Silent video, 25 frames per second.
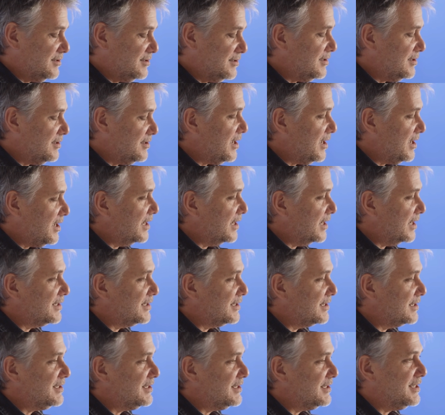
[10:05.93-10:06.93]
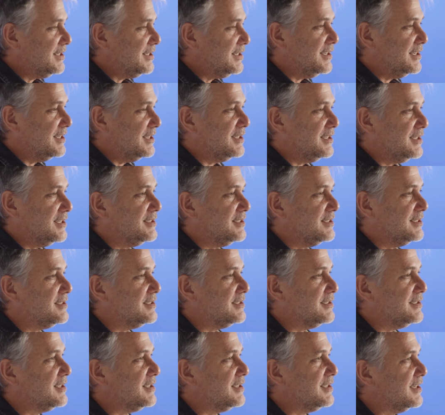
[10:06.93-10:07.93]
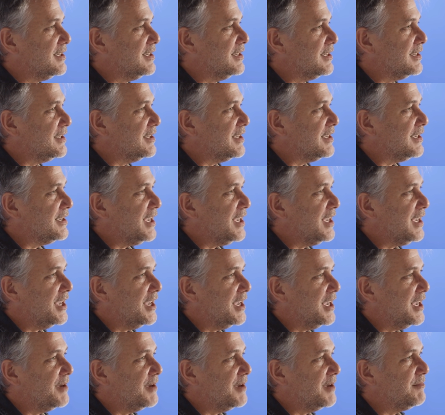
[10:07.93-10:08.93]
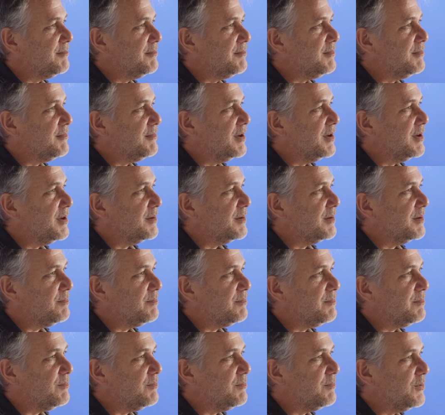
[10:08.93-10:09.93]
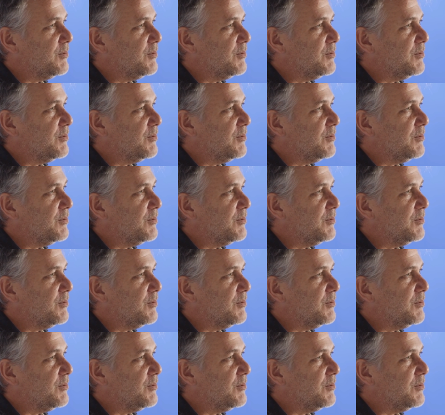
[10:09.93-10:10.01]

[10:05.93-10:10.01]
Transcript: the director has ideas, but also a lot of times the